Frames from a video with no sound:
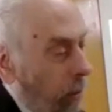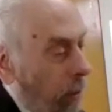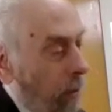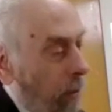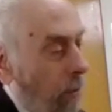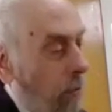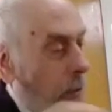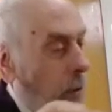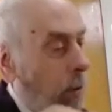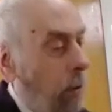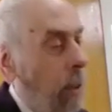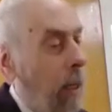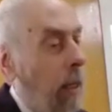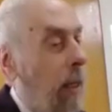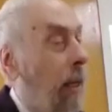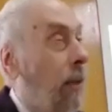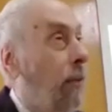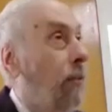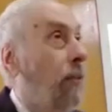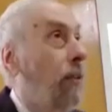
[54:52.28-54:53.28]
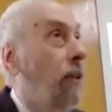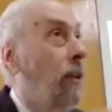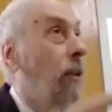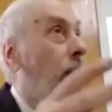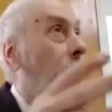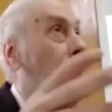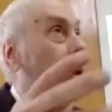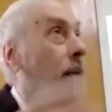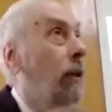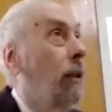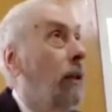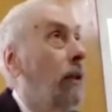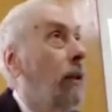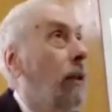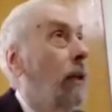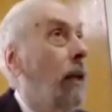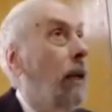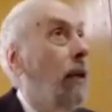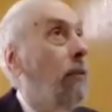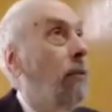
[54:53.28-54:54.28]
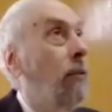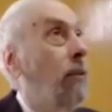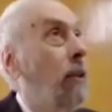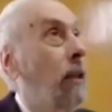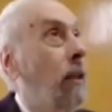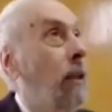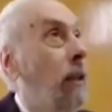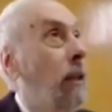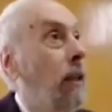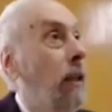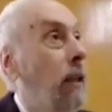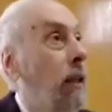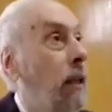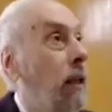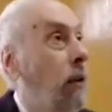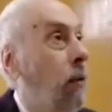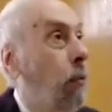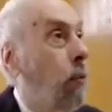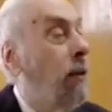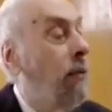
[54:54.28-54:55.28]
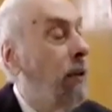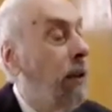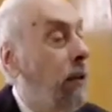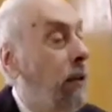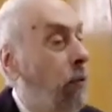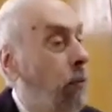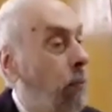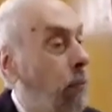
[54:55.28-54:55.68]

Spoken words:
So as the rivers,